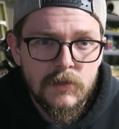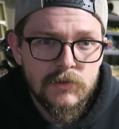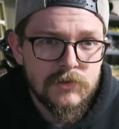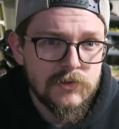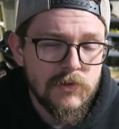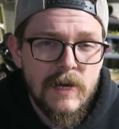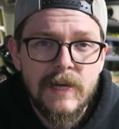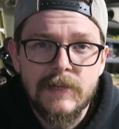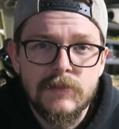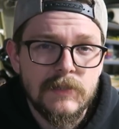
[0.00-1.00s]

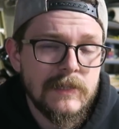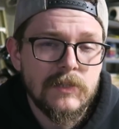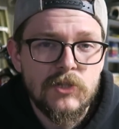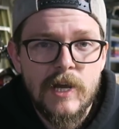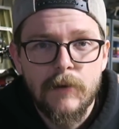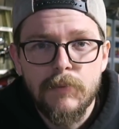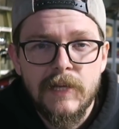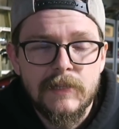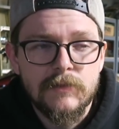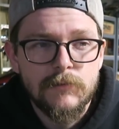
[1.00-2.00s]
trying to get Jack
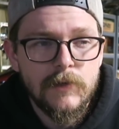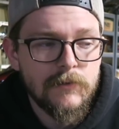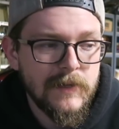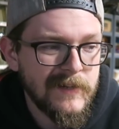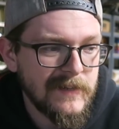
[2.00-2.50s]
Black to run right.